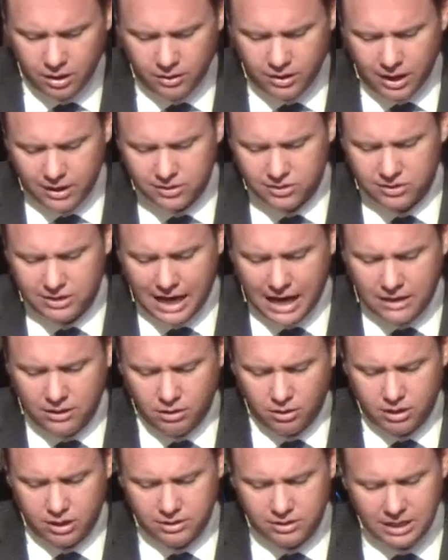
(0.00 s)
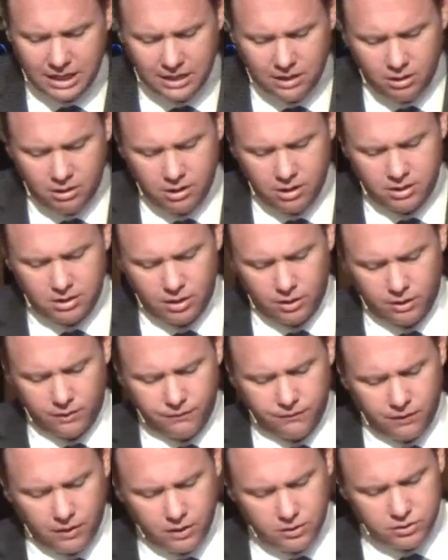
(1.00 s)
Thus, Daniel continued until
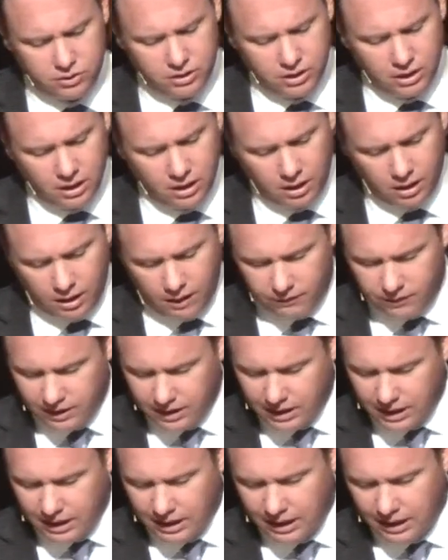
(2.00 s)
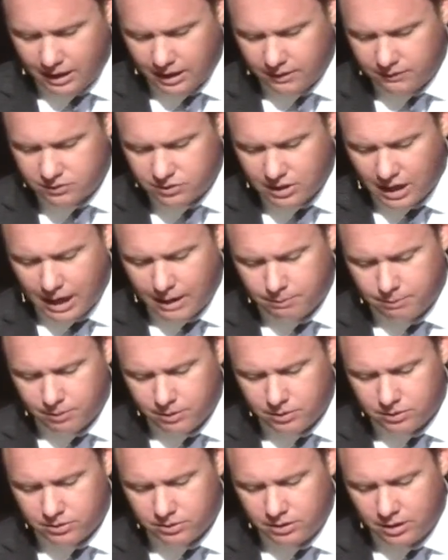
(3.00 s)
the first year of the king of
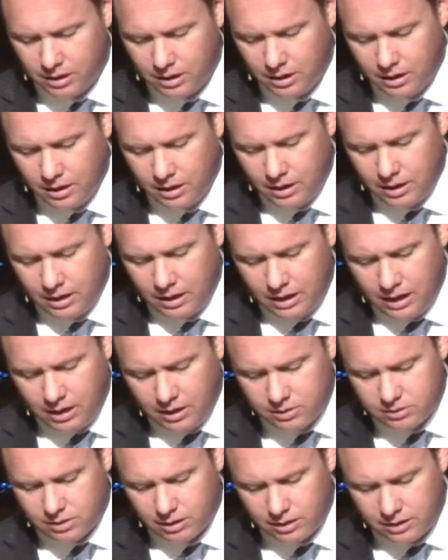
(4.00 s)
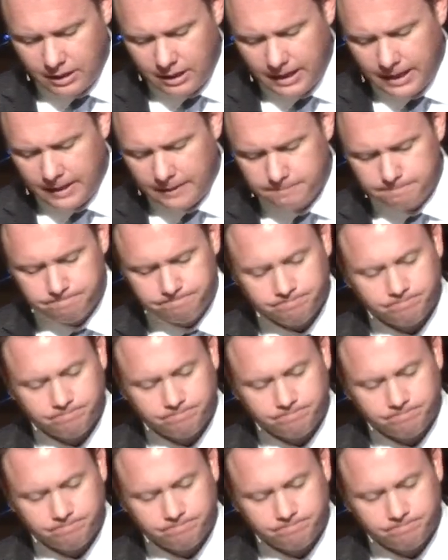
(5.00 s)
Cyrus. Here's the thing